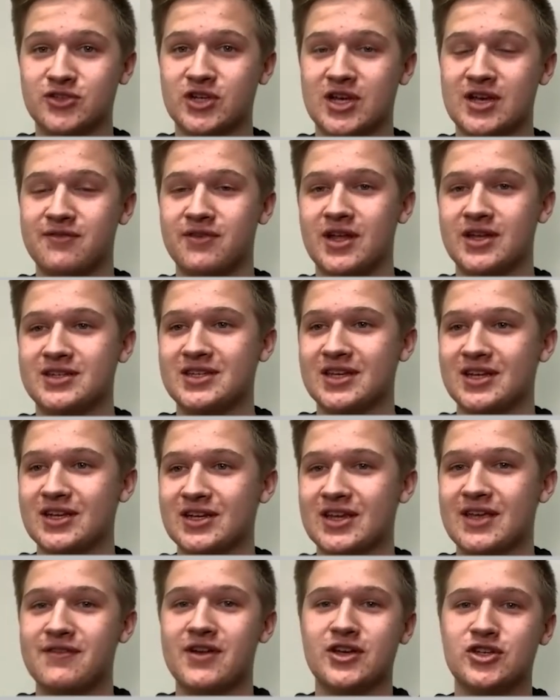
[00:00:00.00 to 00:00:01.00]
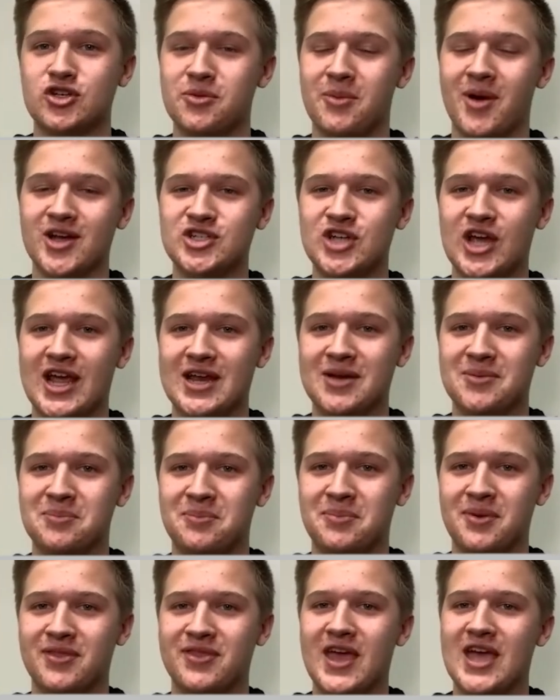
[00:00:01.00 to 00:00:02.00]
giving it too much hate.
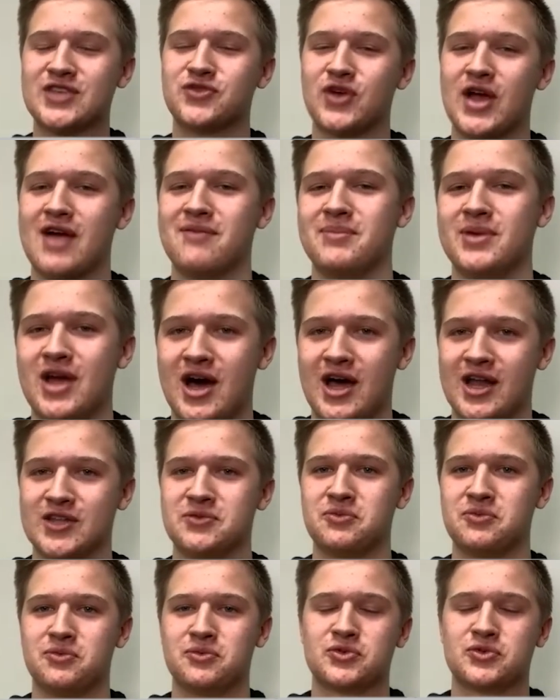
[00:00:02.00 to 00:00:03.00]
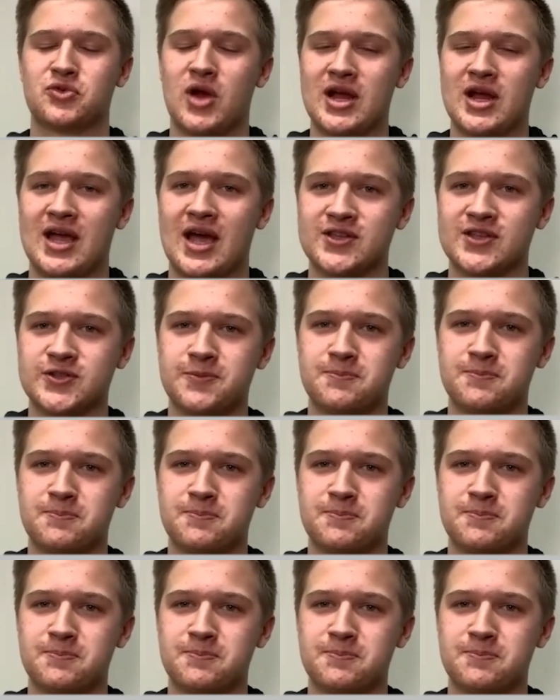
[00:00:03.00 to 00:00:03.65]
But thanks for having me on. It was great, guys.